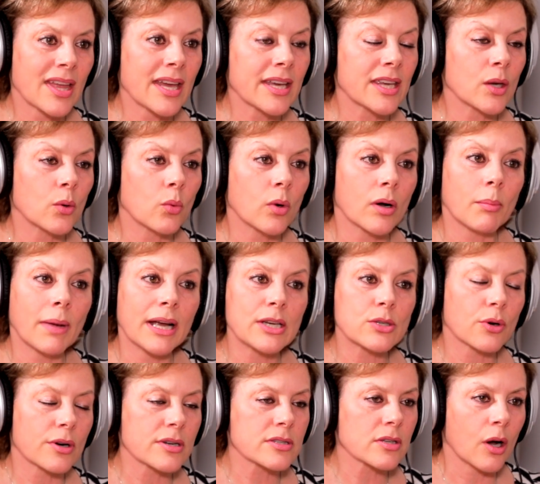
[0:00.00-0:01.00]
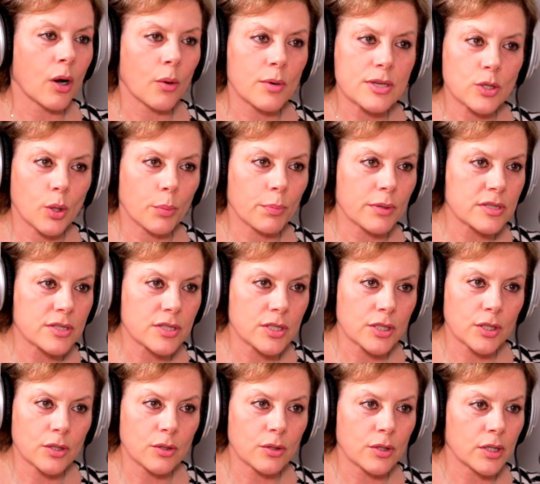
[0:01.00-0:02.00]
Thank you. Well, my door is always open
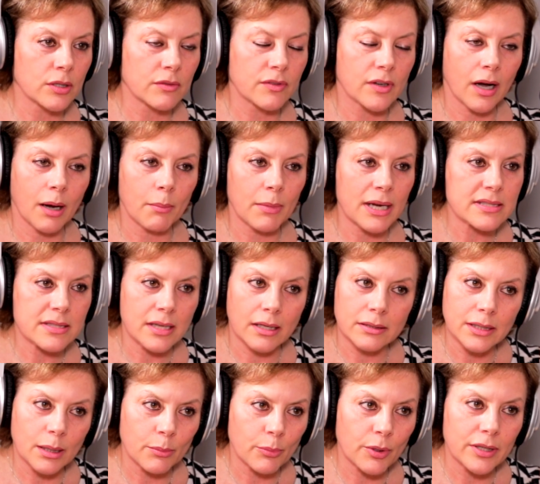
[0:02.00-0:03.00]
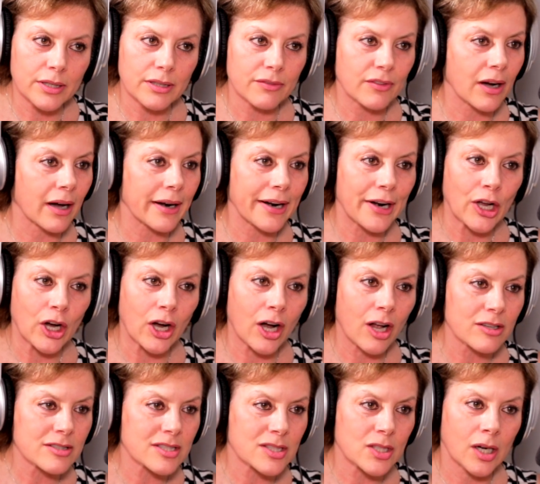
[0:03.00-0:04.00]
to you. You've got my cell number. You've got it all.